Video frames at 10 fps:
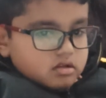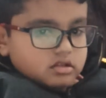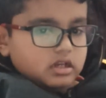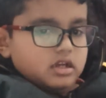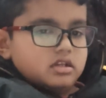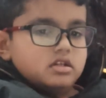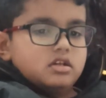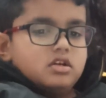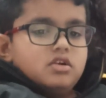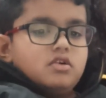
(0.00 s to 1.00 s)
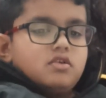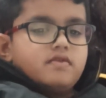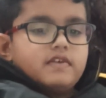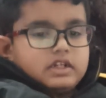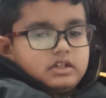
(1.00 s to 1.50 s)
Sorry.
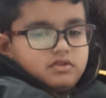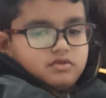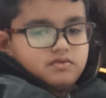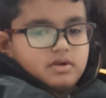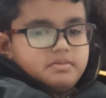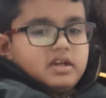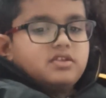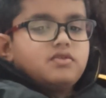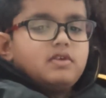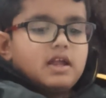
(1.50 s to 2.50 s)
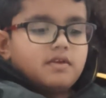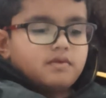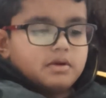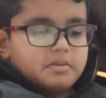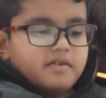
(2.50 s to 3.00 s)
Fractions. 1 by 2 and
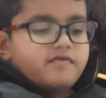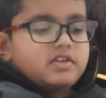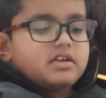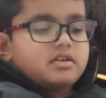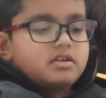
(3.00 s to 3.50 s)
1 by 3.